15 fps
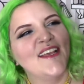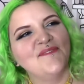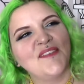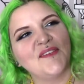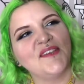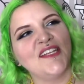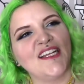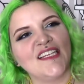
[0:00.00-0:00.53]

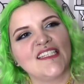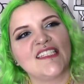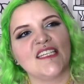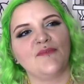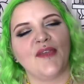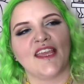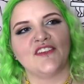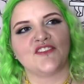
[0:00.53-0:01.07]
Maybe not a
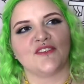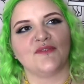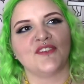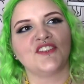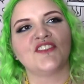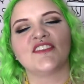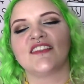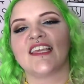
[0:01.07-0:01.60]
deep hatred,
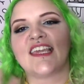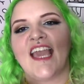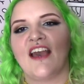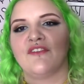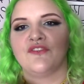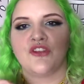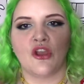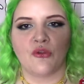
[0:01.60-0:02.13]
but just like
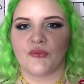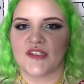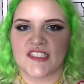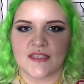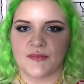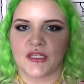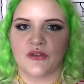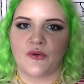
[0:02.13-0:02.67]
have no
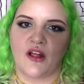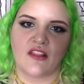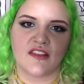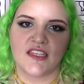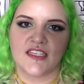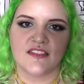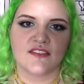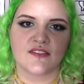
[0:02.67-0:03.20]
redeeming
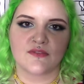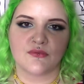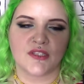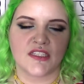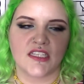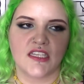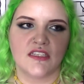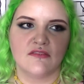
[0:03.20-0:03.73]
qualities
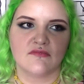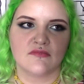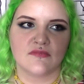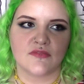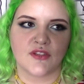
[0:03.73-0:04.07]
really,